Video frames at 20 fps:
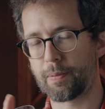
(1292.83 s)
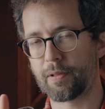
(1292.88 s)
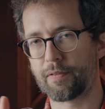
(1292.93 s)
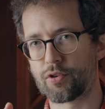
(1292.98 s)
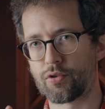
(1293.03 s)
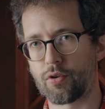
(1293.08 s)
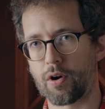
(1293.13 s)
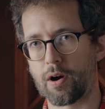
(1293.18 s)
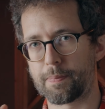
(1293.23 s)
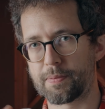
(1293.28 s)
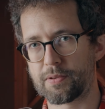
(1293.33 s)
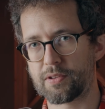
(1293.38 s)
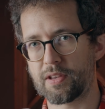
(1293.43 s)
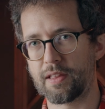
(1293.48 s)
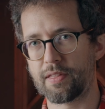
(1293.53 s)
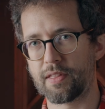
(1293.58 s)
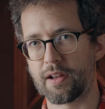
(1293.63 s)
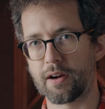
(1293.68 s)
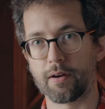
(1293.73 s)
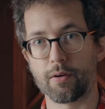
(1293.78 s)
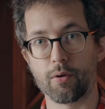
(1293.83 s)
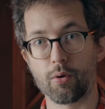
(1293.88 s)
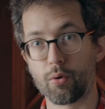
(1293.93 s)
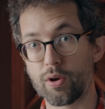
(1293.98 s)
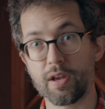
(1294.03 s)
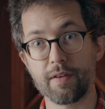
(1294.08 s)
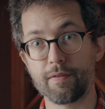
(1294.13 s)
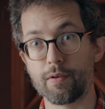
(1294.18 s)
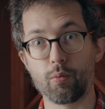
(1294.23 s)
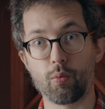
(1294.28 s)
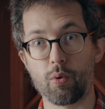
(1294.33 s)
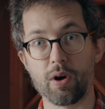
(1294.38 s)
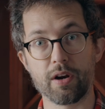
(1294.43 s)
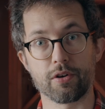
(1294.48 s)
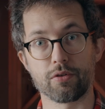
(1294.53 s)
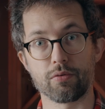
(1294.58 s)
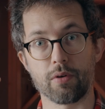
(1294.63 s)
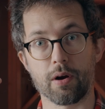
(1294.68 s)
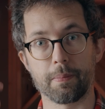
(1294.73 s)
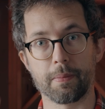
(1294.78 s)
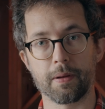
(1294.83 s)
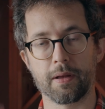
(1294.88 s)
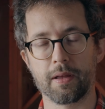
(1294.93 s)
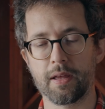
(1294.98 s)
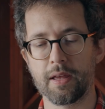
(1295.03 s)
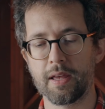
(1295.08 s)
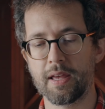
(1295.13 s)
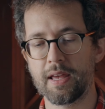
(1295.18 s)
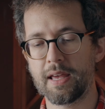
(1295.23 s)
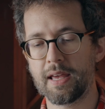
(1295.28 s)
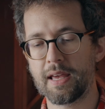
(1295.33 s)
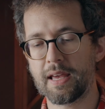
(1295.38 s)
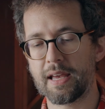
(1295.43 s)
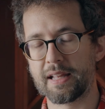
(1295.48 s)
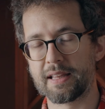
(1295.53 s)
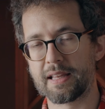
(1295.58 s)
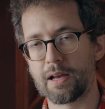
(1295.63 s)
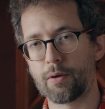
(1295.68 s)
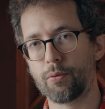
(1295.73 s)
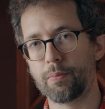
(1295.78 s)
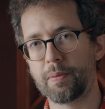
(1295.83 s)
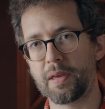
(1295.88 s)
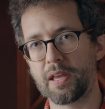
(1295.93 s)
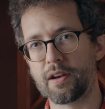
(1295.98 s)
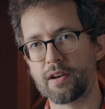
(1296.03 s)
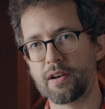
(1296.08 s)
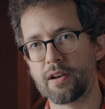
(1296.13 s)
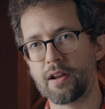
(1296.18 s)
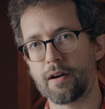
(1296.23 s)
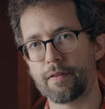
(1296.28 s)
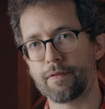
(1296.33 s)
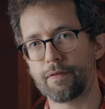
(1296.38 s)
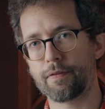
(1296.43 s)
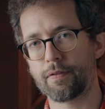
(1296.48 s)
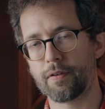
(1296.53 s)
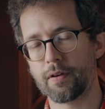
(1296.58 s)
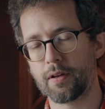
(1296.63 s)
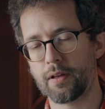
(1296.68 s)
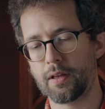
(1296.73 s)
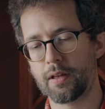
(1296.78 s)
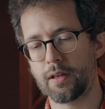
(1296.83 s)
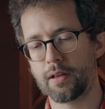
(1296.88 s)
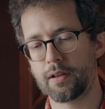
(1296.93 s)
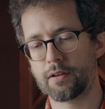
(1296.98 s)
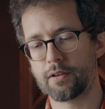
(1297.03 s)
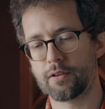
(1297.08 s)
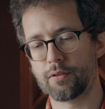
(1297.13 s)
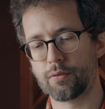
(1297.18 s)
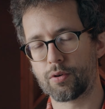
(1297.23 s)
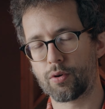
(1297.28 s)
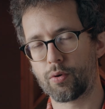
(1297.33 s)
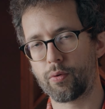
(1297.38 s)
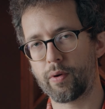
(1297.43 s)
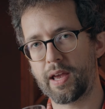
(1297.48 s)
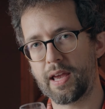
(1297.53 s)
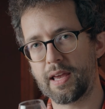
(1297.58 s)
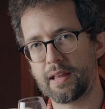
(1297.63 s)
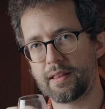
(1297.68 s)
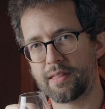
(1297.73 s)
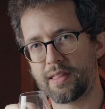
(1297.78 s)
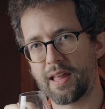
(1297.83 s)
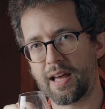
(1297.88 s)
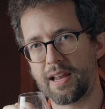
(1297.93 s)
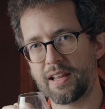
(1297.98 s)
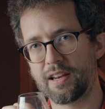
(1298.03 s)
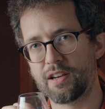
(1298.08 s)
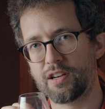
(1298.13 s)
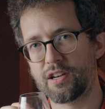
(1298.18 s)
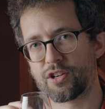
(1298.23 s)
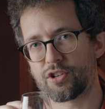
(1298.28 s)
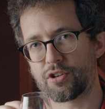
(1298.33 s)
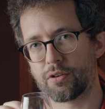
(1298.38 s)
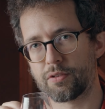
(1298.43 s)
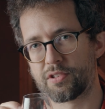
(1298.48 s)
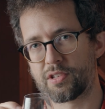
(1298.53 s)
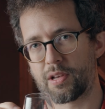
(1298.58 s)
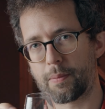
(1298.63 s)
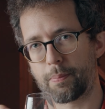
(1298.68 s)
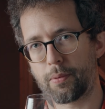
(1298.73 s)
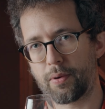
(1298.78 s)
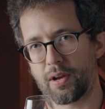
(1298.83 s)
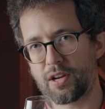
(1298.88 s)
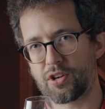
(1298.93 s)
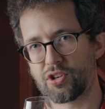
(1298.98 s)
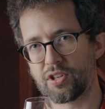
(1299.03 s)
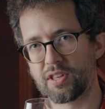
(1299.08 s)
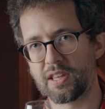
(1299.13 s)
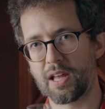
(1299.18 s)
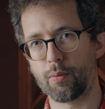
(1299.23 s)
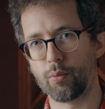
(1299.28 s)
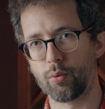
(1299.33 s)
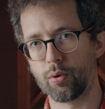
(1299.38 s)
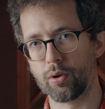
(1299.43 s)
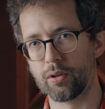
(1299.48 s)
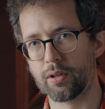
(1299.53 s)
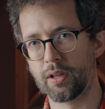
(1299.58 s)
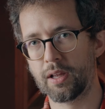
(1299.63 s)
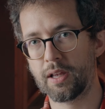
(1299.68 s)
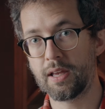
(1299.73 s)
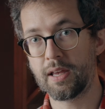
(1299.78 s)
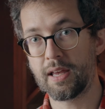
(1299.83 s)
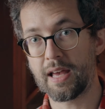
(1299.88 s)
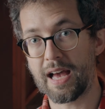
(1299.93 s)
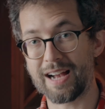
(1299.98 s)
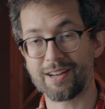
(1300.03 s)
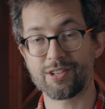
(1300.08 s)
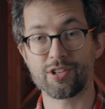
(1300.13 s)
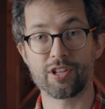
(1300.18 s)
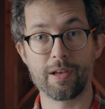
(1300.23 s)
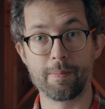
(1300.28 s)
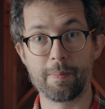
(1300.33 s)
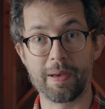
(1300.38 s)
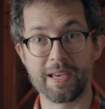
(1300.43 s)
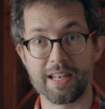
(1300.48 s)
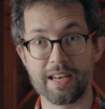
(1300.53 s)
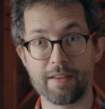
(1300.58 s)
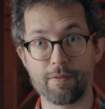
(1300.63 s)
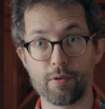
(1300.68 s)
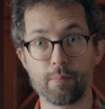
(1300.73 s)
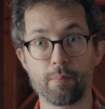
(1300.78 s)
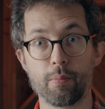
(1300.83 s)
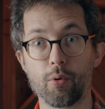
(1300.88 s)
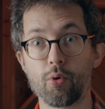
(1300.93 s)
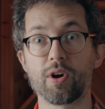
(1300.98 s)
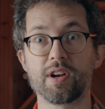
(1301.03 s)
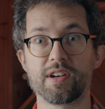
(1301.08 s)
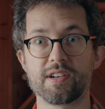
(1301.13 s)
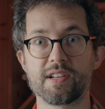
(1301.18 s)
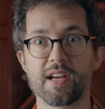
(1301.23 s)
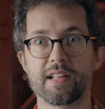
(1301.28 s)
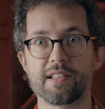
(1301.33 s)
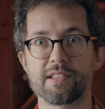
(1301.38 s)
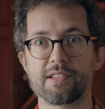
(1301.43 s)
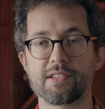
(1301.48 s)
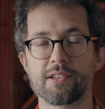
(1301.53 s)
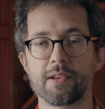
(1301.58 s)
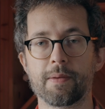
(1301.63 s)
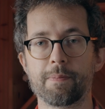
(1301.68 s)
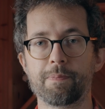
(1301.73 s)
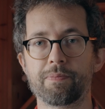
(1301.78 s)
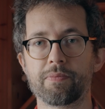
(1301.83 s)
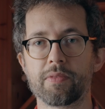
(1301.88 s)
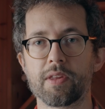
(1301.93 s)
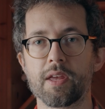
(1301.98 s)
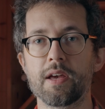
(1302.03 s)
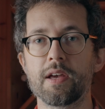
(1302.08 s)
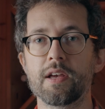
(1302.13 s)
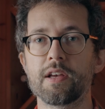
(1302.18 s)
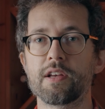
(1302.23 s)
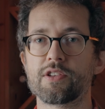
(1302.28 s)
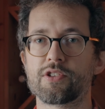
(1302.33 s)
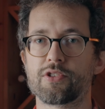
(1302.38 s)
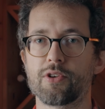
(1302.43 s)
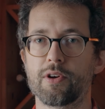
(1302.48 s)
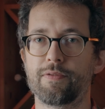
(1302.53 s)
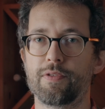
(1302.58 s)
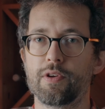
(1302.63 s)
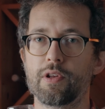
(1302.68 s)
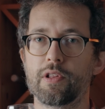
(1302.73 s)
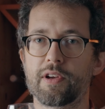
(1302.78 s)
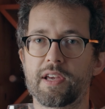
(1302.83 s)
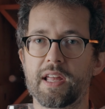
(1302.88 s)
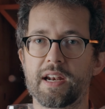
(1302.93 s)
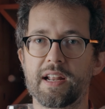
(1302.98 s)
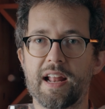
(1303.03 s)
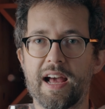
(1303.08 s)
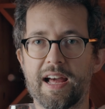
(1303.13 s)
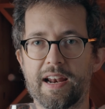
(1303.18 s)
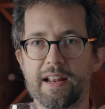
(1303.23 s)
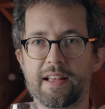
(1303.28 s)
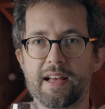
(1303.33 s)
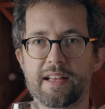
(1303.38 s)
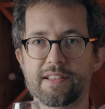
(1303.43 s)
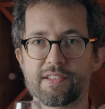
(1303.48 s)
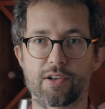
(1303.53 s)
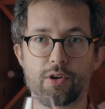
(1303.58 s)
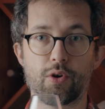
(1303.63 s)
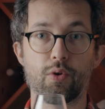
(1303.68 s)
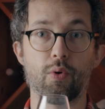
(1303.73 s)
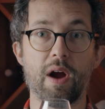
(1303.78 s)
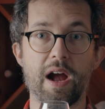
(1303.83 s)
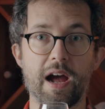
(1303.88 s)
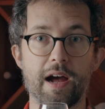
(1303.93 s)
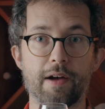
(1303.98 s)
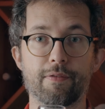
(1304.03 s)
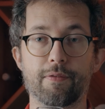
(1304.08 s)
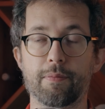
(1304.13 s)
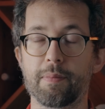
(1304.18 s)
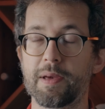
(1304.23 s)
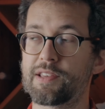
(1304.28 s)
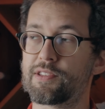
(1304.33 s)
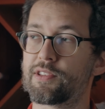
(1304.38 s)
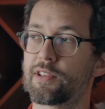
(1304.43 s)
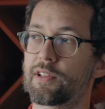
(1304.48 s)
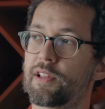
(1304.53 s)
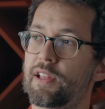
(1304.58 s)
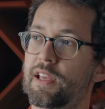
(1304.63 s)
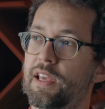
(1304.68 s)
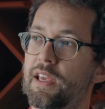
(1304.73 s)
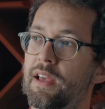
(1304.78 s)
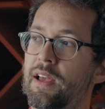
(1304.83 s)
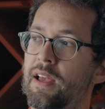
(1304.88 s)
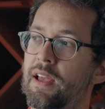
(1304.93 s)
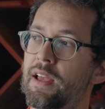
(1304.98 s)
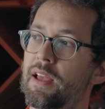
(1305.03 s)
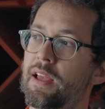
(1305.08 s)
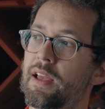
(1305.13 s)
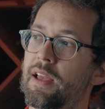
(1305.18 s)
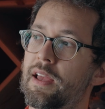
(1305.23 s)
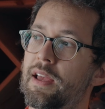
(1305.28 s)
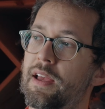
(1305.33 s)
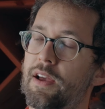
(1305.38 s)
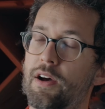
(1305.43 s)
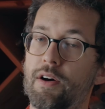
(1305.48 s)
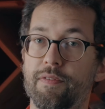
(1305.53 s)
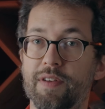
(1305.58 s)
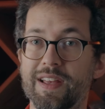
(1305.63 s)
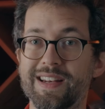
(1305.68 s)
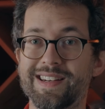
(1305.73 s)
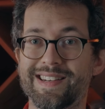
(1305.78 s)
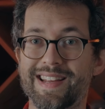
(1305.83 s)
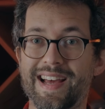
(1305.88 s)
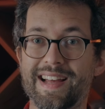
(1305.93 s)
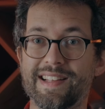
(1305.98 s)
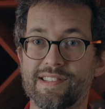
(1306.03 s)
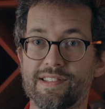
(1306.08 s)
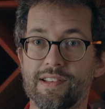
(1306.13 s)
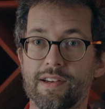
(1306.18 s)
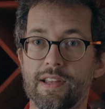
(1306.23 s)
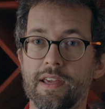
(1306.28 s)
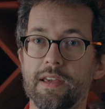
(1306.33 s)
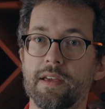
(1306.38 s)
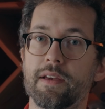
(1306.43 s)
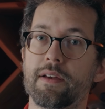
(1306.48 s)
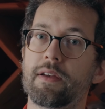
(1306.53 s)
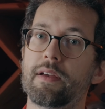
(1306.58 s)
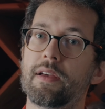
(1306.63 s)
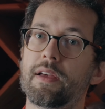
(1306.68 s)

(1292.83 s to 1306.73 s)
of drops in there, or even one drop, and that will be enough to create that initial separation that will actually make it even more intense. So if you look at it as a graph, basically, of intensity,